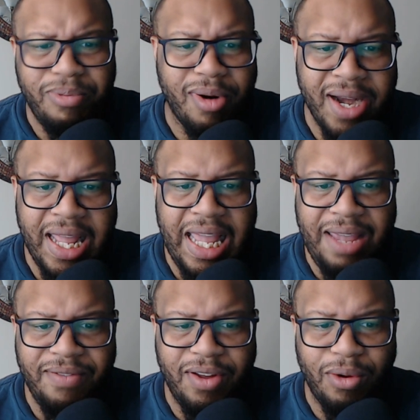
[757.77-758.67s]
pretty
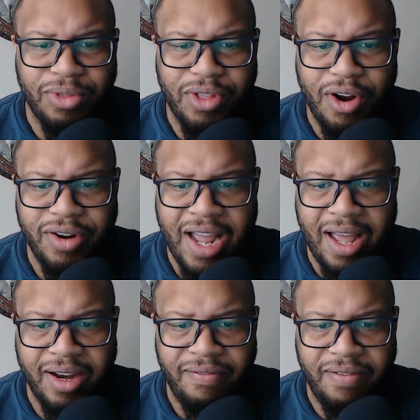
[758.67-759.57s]
even on third
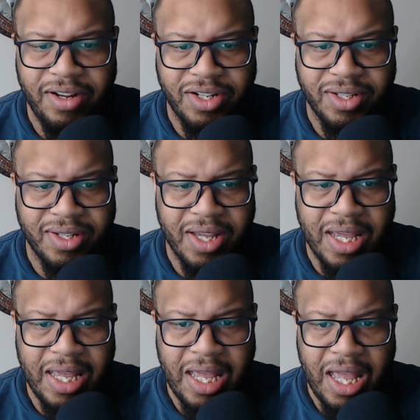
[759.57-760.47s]
down efficiency.